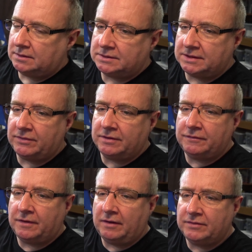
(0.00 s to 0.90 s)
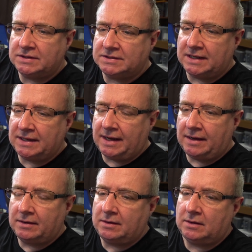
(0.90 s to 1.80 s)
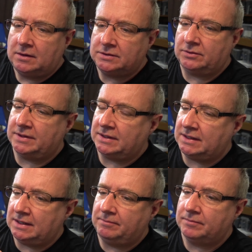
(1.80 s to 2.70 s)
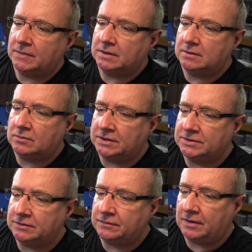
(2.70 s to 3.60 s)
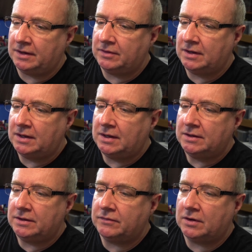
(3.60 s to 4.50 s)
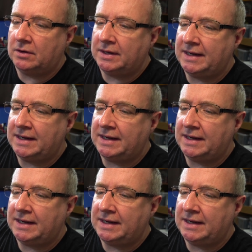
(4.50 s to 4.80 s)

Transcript: 705, you see that? Sorry, the 125. You've got